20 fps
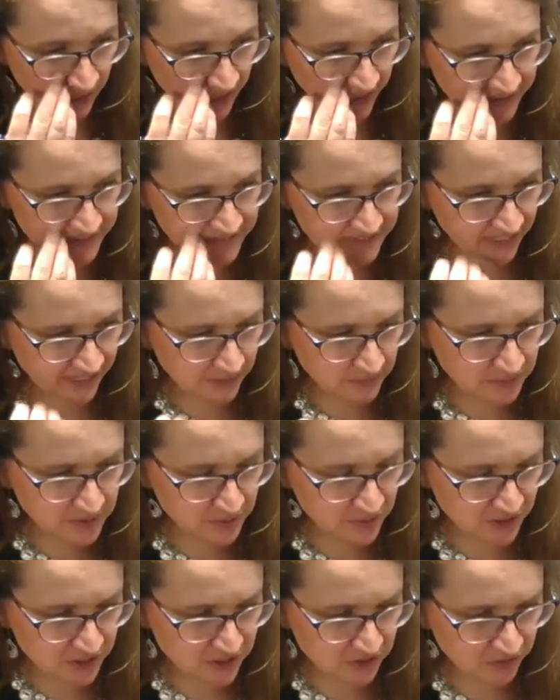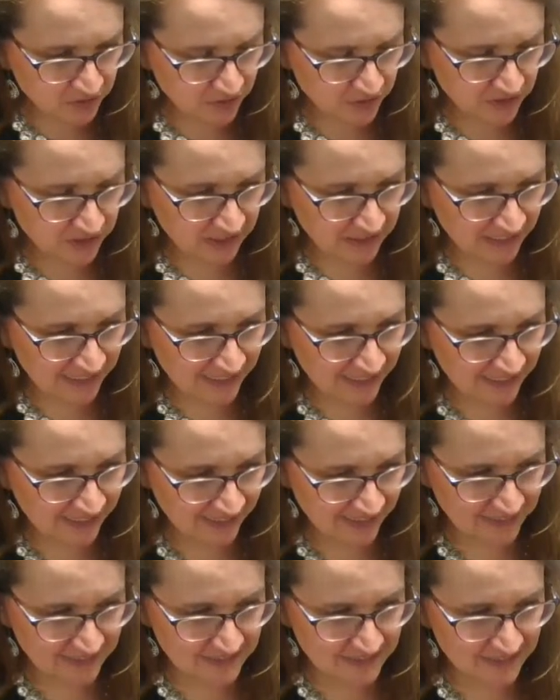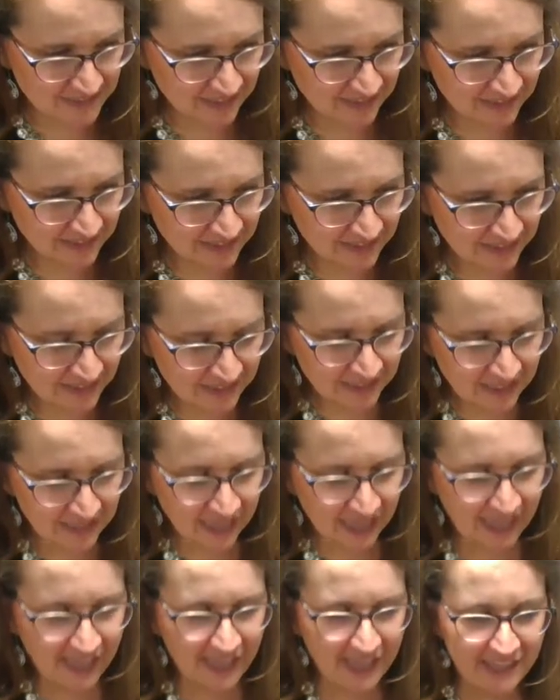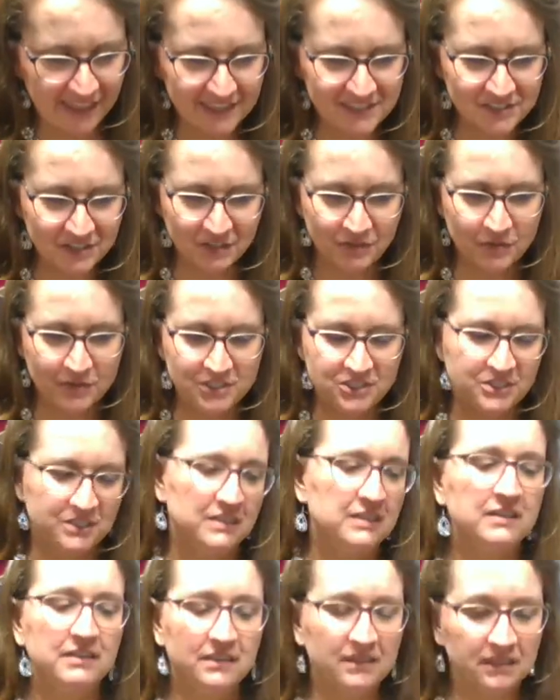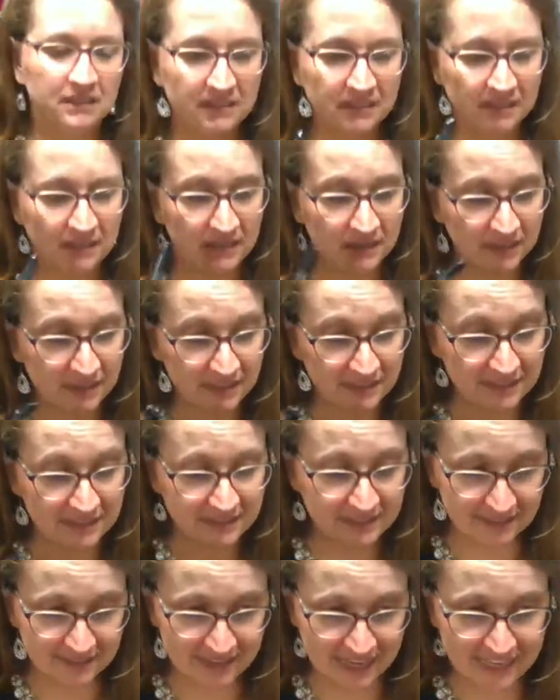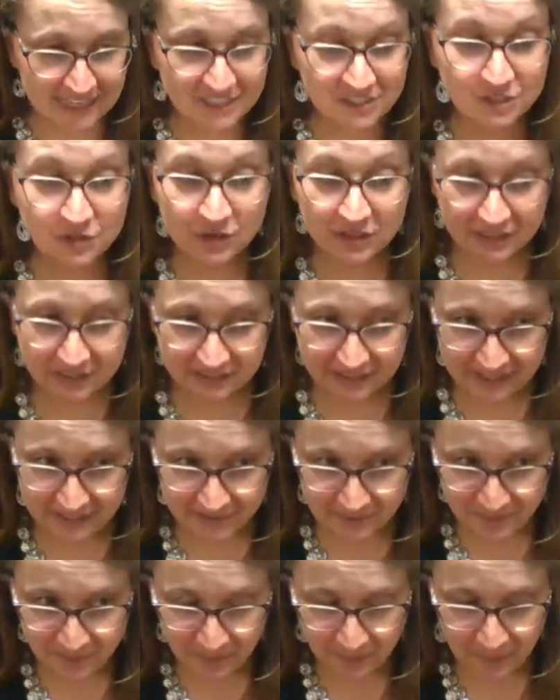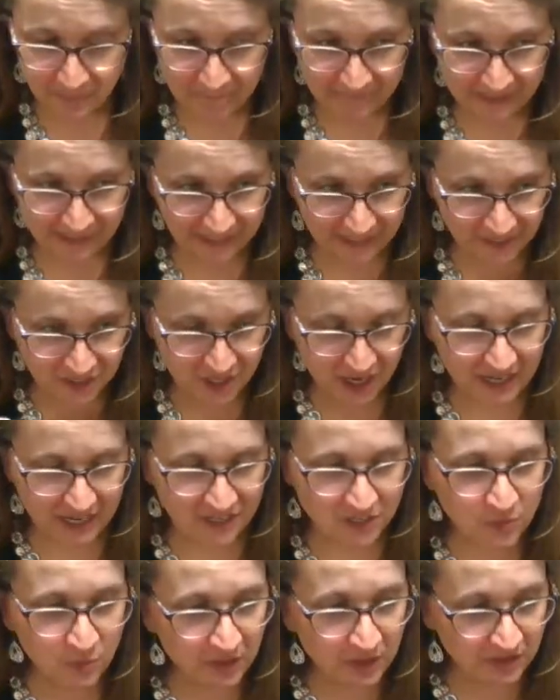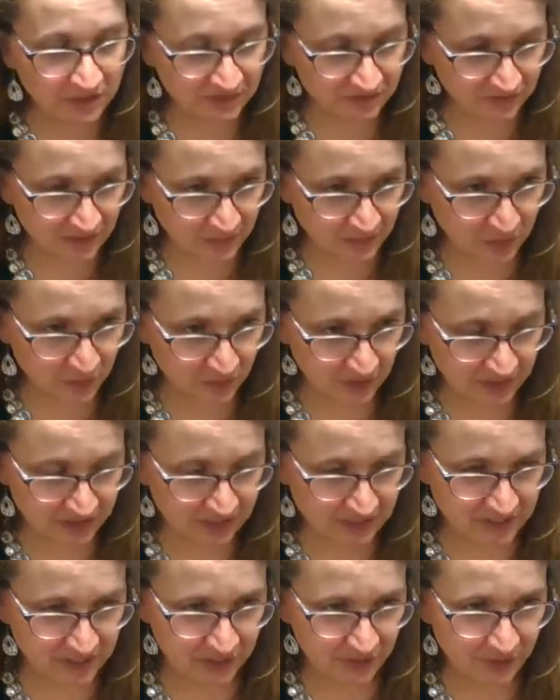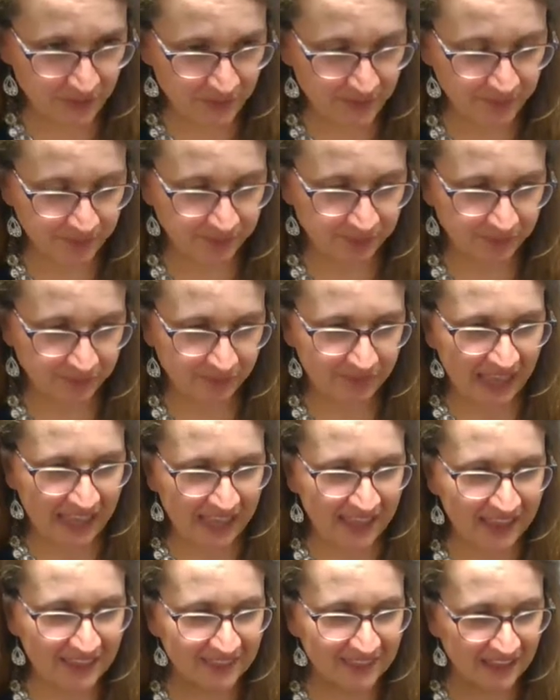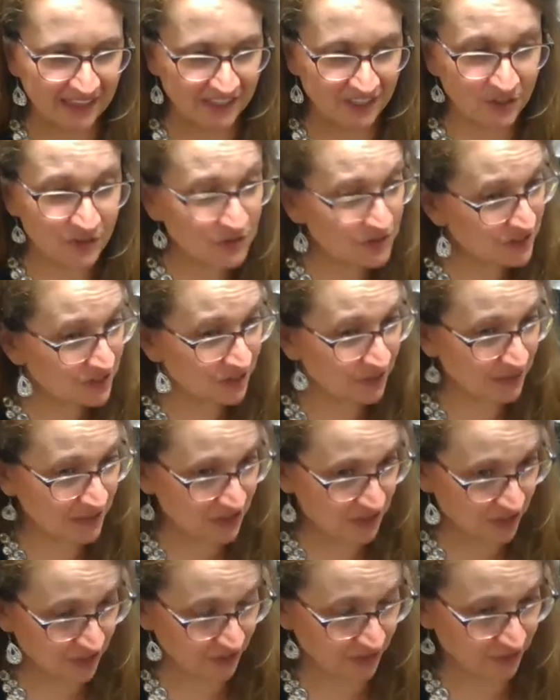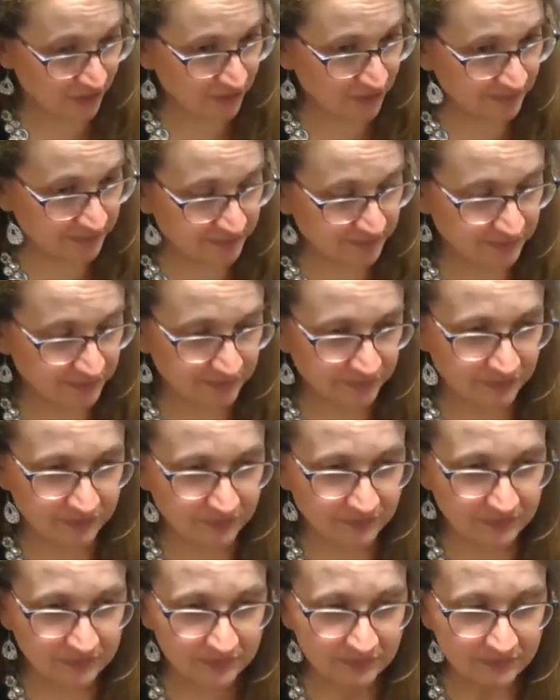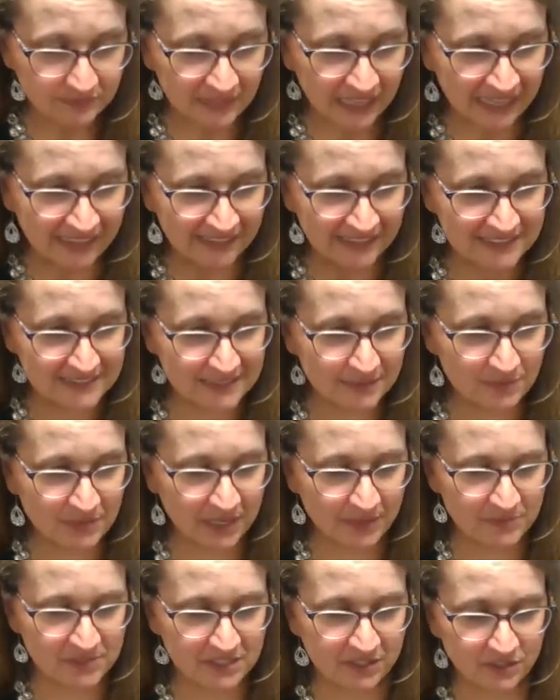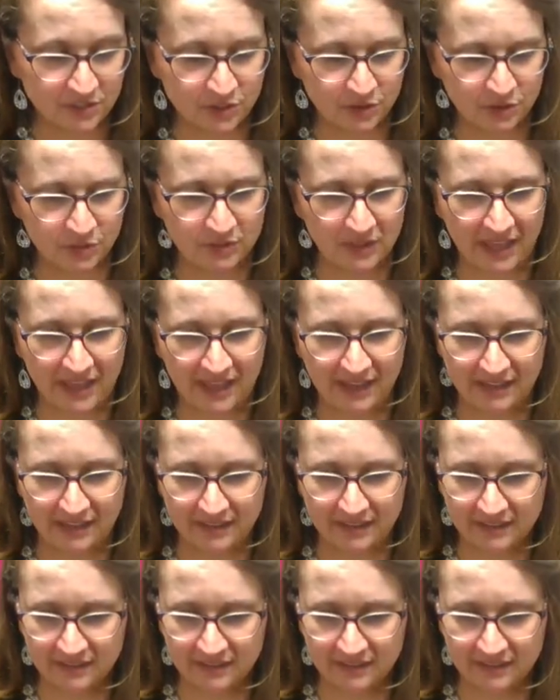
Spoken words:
a sign-up special for the kits? That's a good question. Historically, in January and February they do. They used to in June. And then sometimes they'll do like